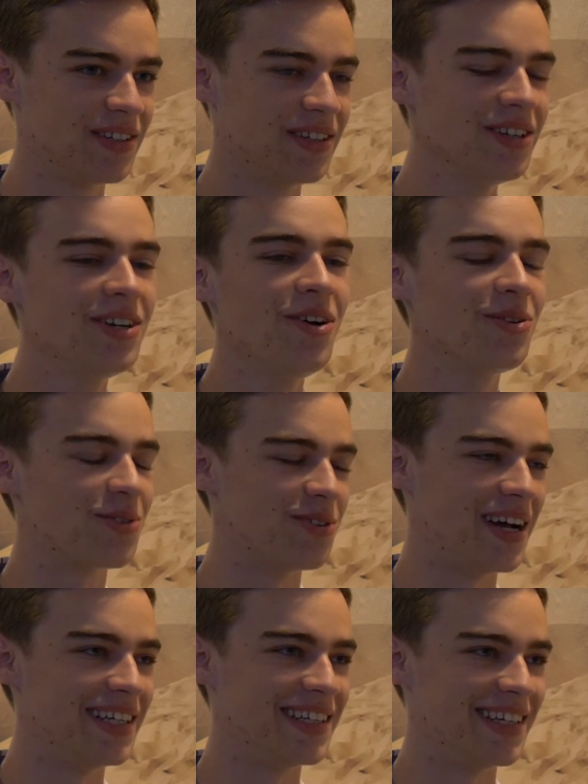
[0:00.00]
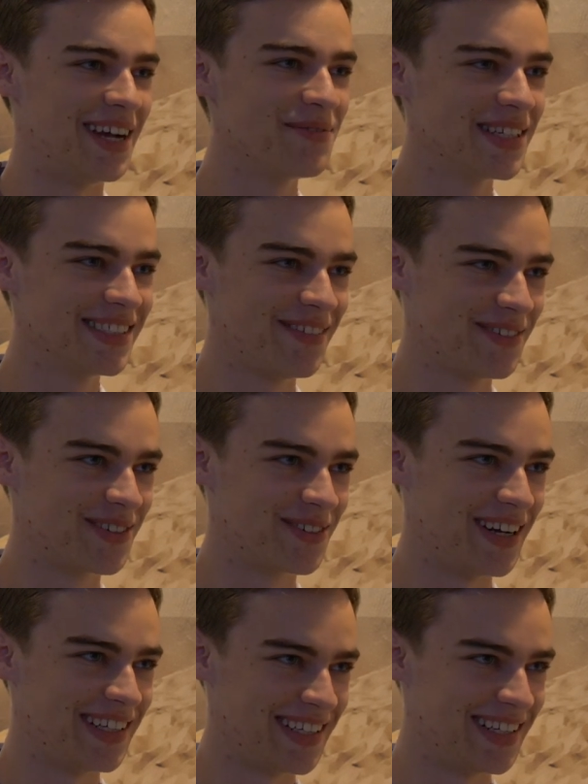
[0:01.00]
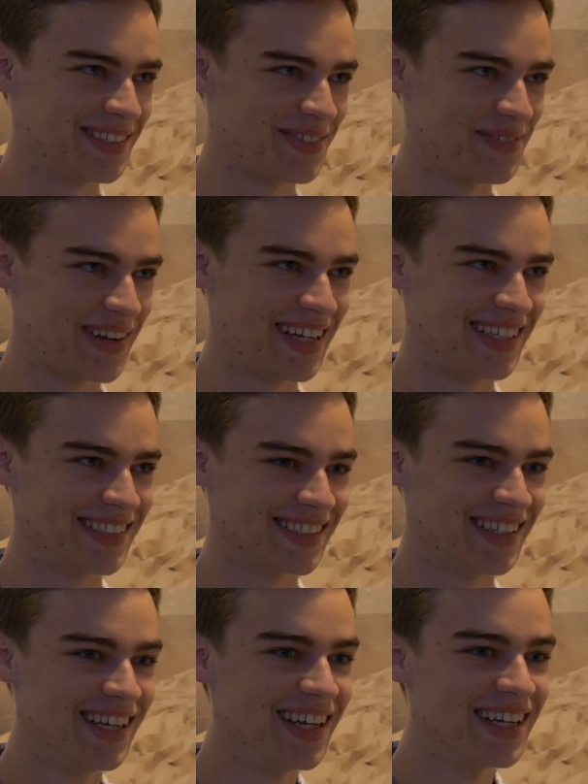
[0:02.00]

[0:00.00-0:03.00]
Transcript: Or no, Karate Kid. I'm gonna say Karate Kid as my final answer.